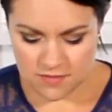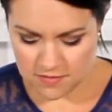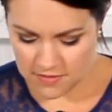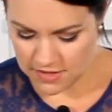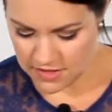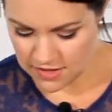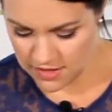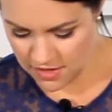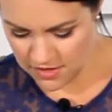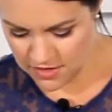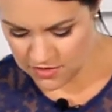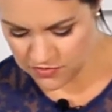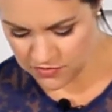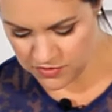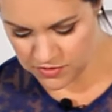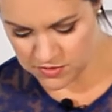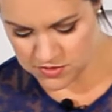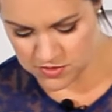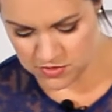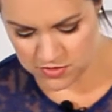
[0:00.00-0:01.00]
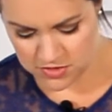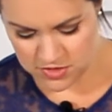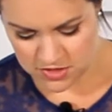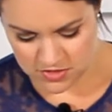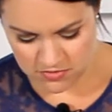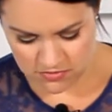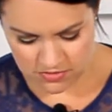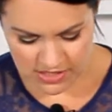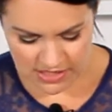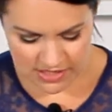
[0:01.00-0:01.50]
Another food source
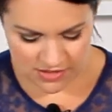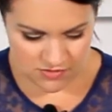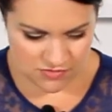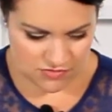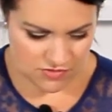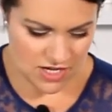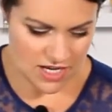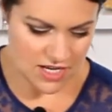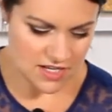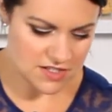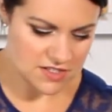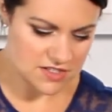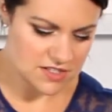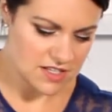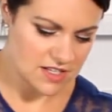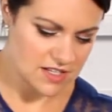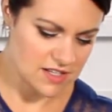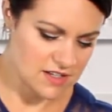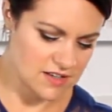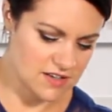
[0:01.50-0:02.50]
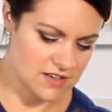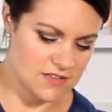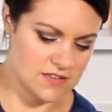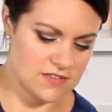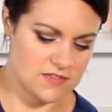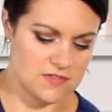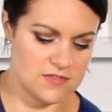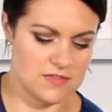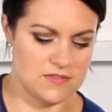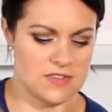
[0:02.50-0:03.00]
that's really rich in
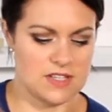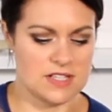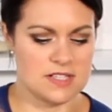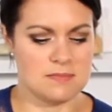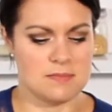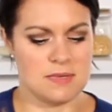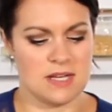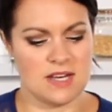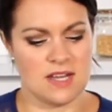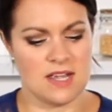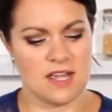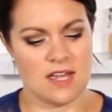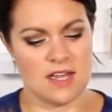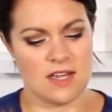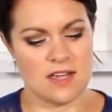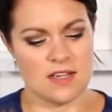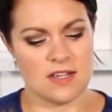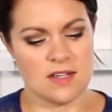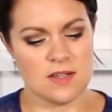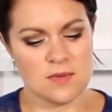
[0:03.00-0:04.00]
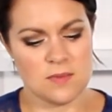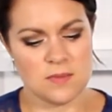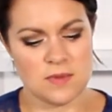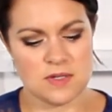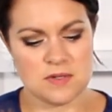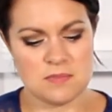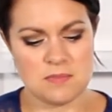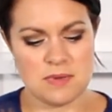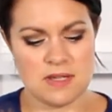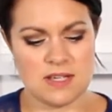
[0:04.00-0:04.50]
vitamin A
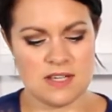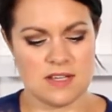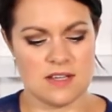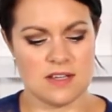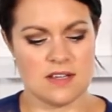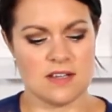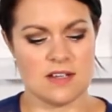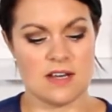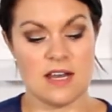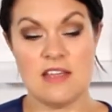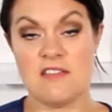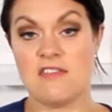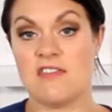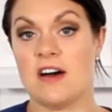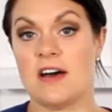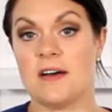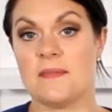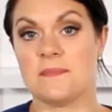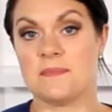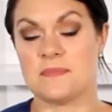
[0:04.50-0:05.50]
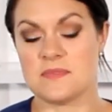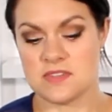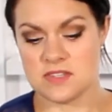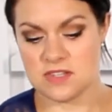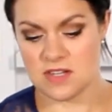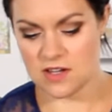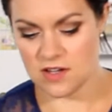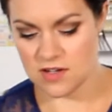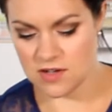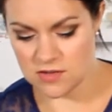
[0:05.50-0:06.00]
would be liver.
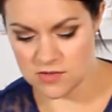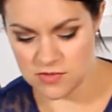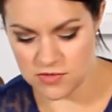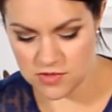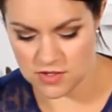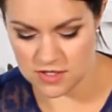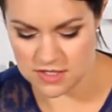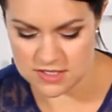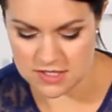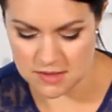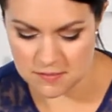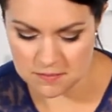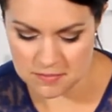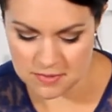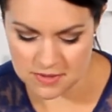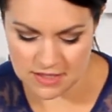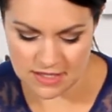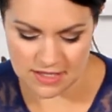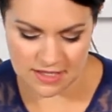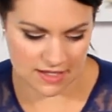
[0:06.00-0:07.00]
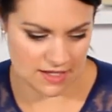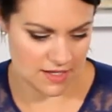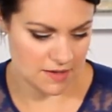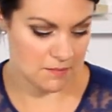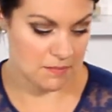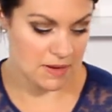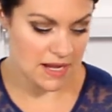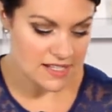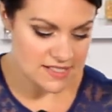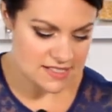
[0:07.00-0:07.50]
So for example, like in
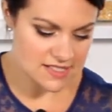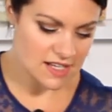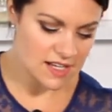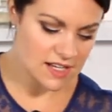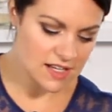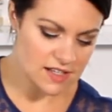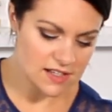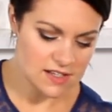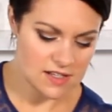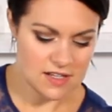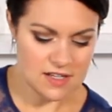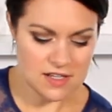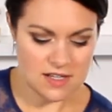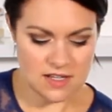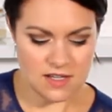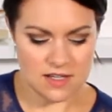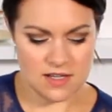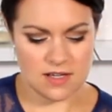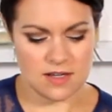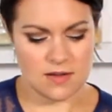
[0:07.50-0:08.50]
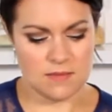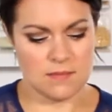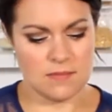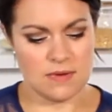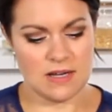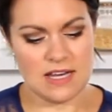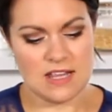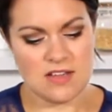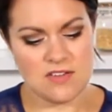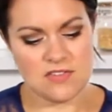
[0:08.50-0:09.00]
pate,
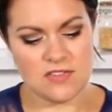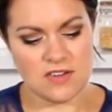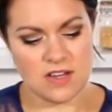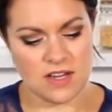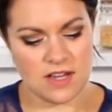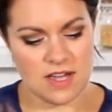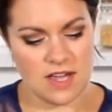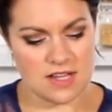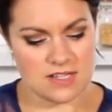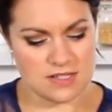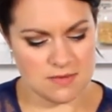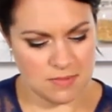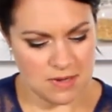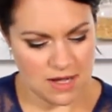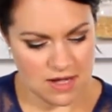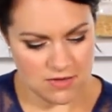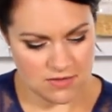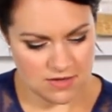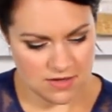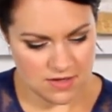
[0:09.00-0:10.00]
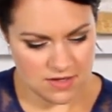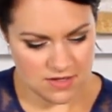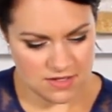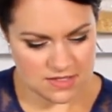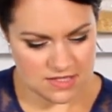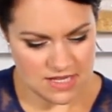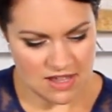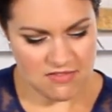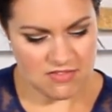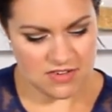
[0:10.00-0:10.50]
liver has about
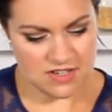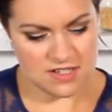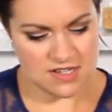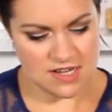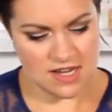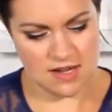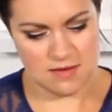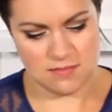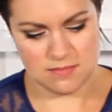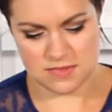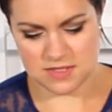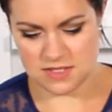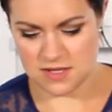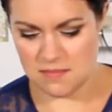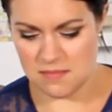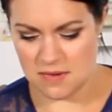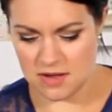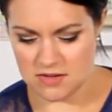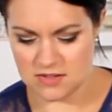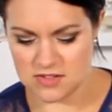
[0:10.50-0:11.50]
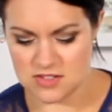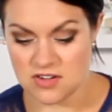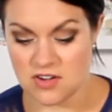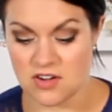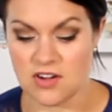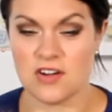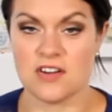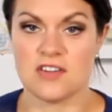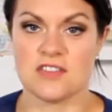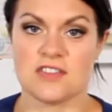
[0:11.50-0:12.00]
7 times the amount
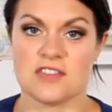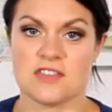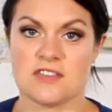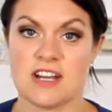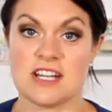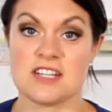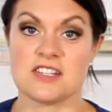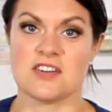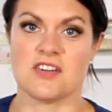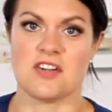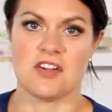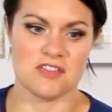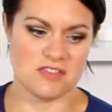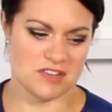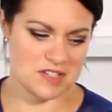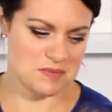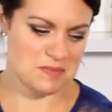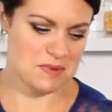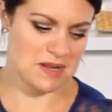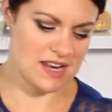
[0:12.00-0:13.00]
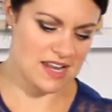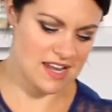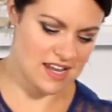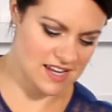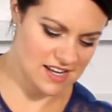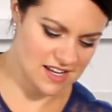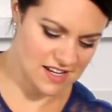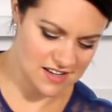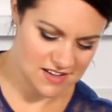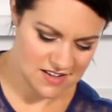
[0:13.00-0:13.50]
of retinol, vitamin
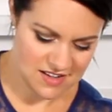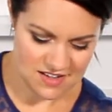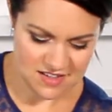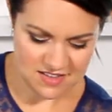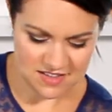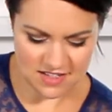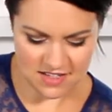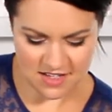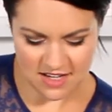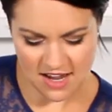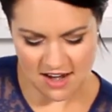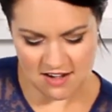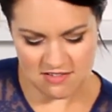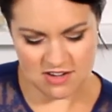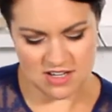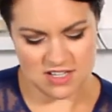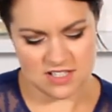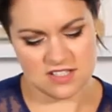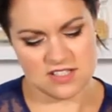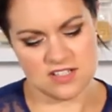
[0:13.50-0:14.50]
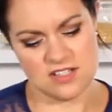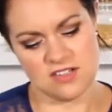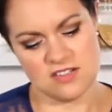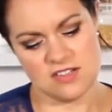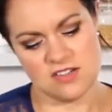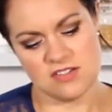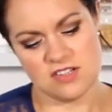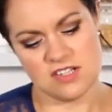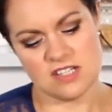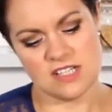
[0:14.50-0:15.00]
A, than carrots do.
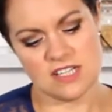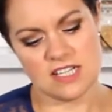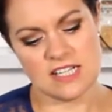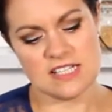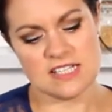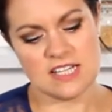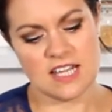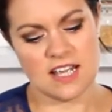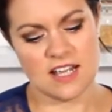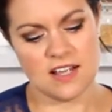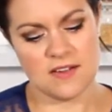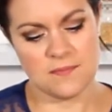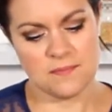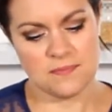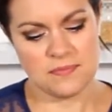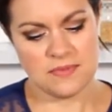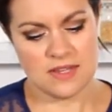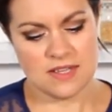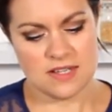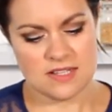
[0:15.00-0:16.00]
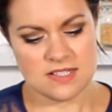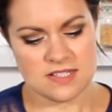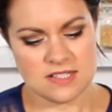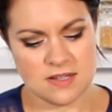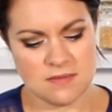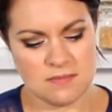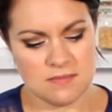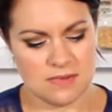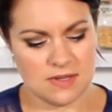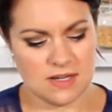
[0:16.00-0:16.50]
So just eating
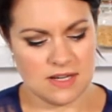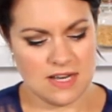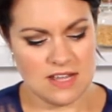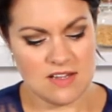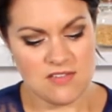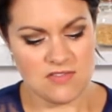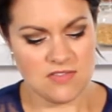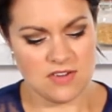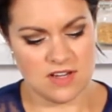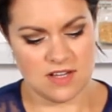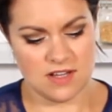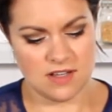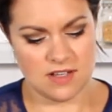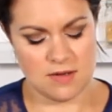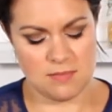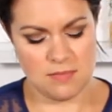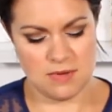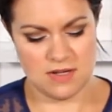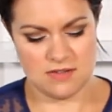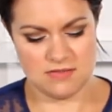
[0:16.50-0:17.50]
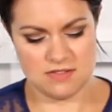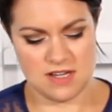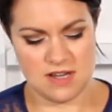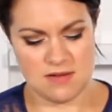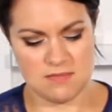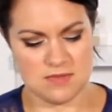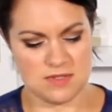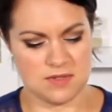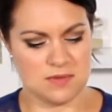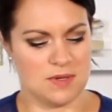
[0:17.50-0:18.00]
some liver a couple of
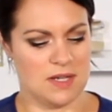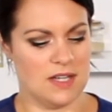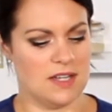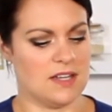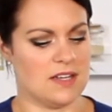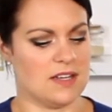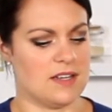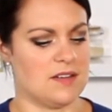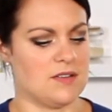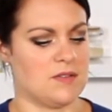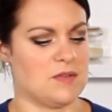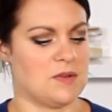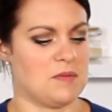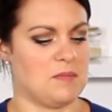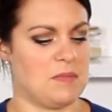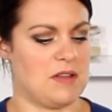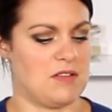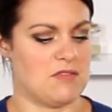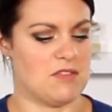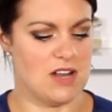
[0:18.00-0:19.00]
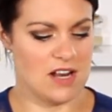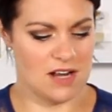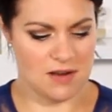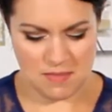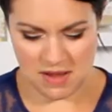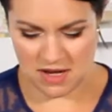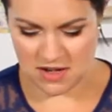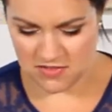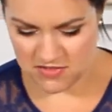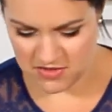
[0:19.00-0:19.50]
times a week would be really
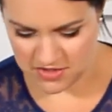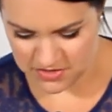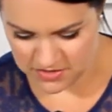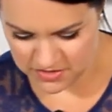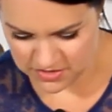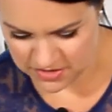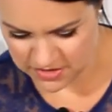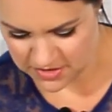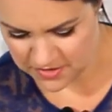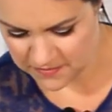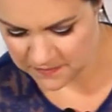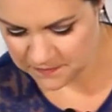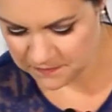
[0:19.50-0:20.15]
beneficial to you.